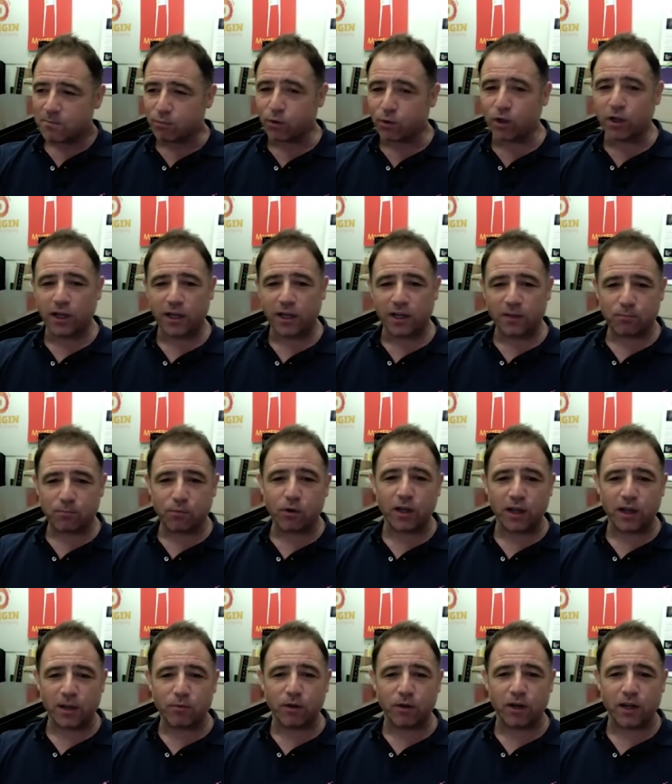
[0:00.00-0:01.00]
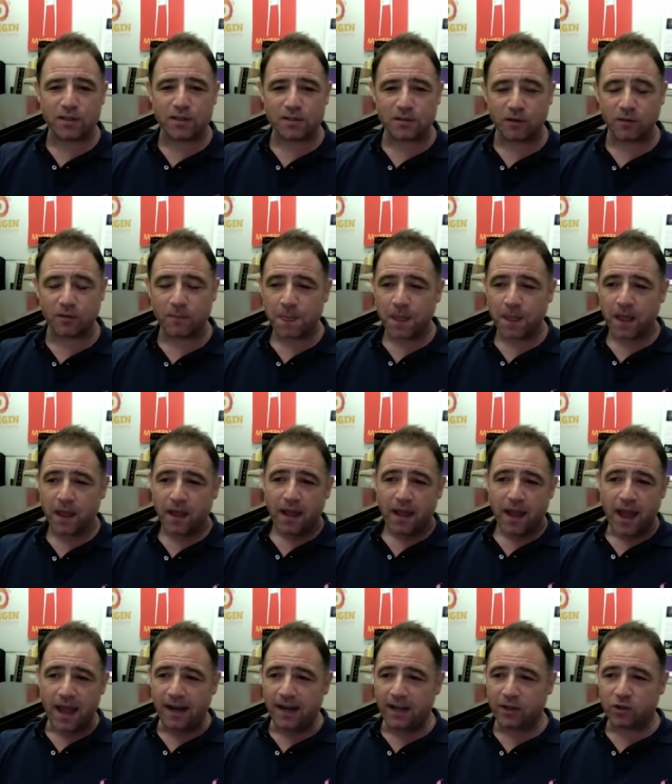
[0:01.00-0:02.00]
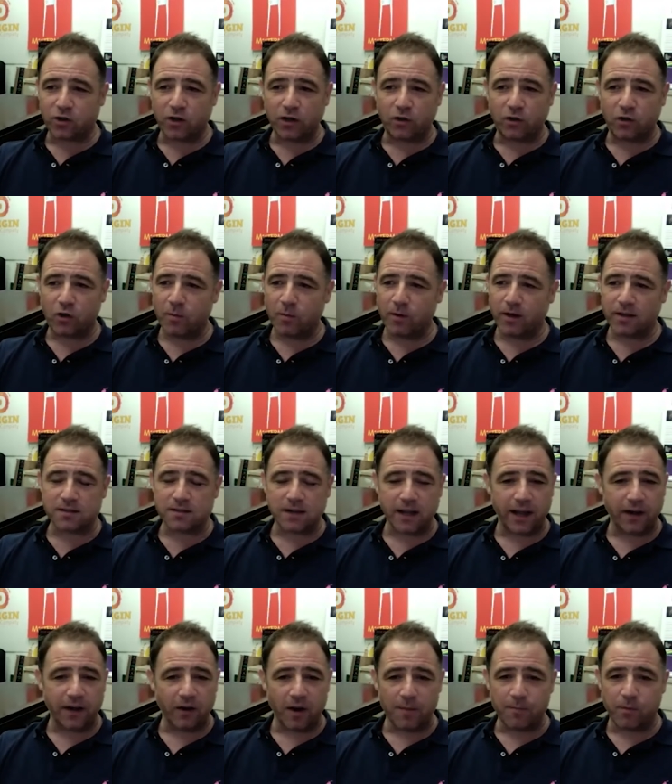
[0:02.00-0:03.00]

Brilliant, brilliant, brilliant stuff." And literally 2 minutes later,